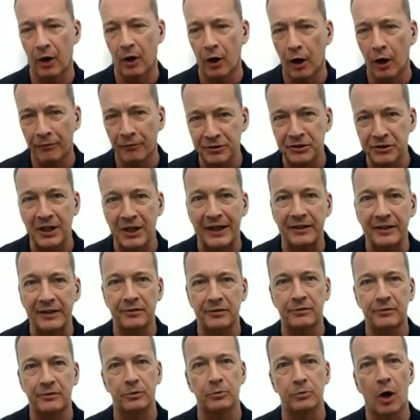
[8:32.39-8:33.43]
offsite
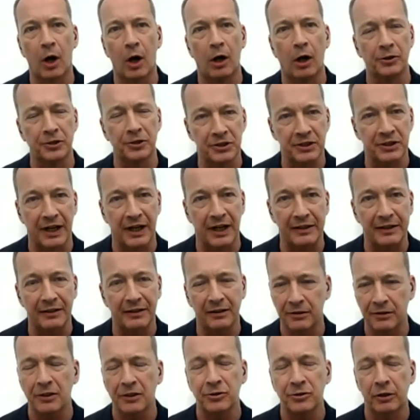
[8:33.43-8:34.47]
to
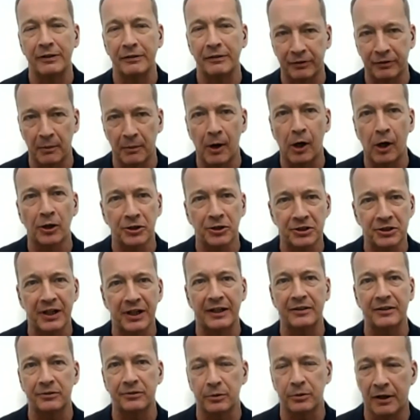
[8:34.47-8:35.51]
on-site, from on-site
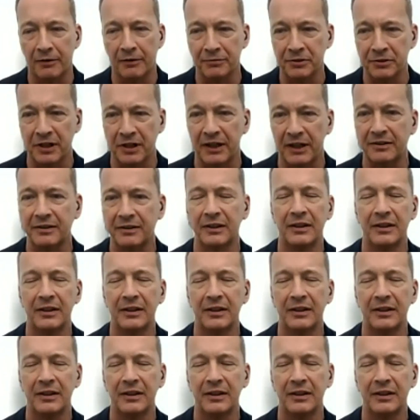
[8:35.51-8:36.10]
to offsite,